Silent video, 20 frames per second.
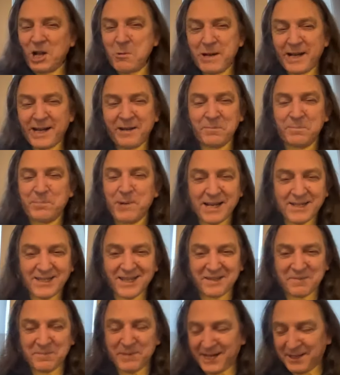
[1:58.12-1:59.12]
know what
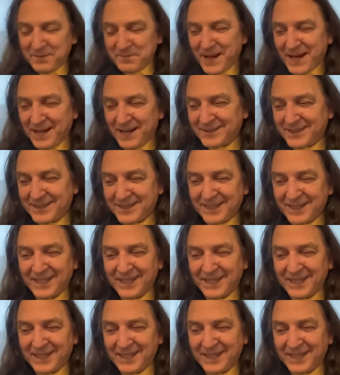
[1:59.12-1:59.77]
impresses me about